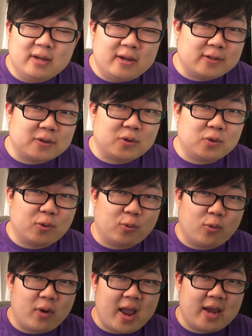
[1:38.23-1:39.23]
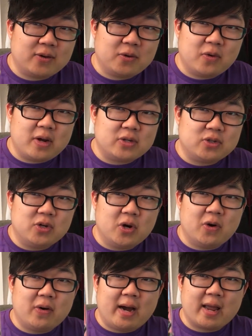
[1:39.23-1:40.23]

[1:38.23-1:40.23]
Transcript: It's a great, great show.